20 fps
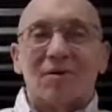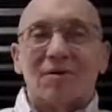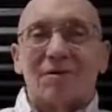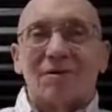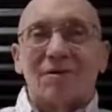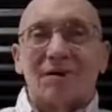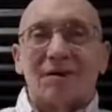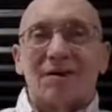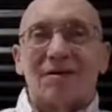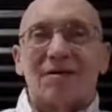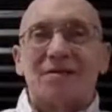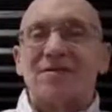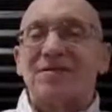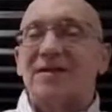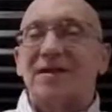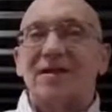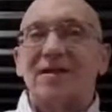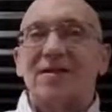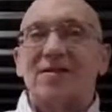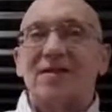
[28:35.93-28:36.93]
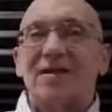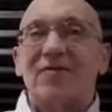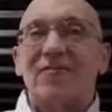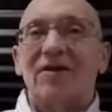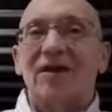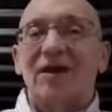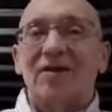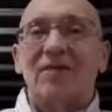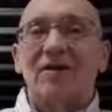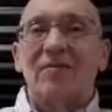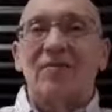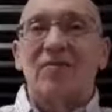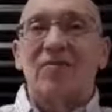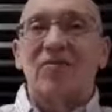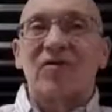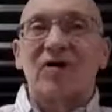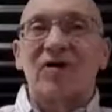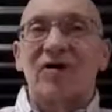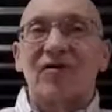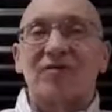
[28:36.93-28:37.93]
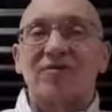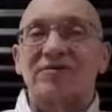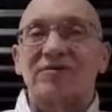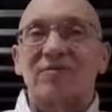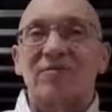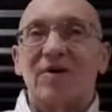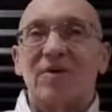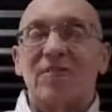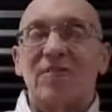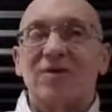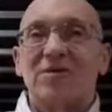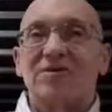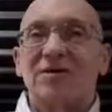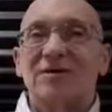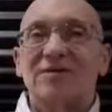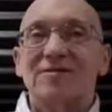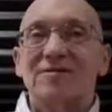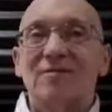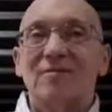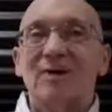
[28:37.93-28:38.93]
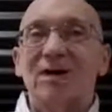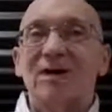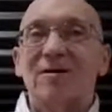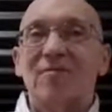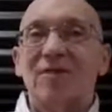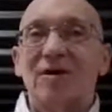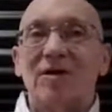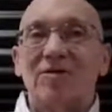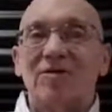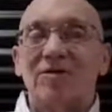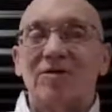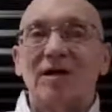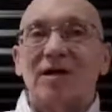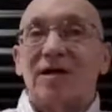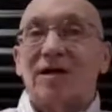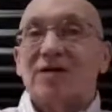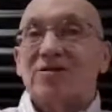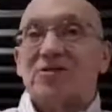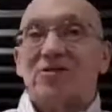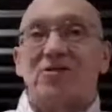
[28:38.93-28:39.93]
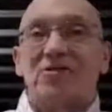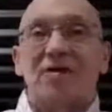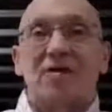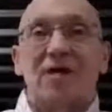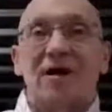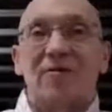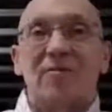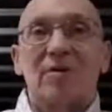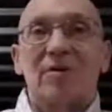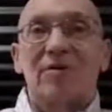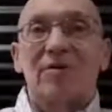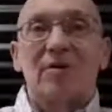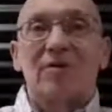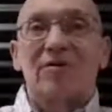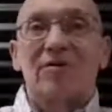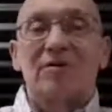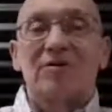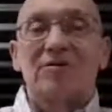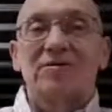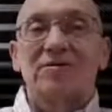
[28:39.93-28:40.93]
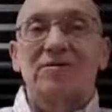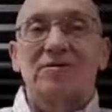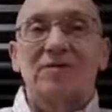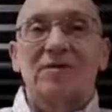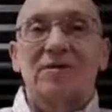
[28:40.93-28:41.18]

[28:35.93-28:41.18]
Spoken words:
It does even that type of thinking doesn't make much sense to me, because it is just a common occurrence.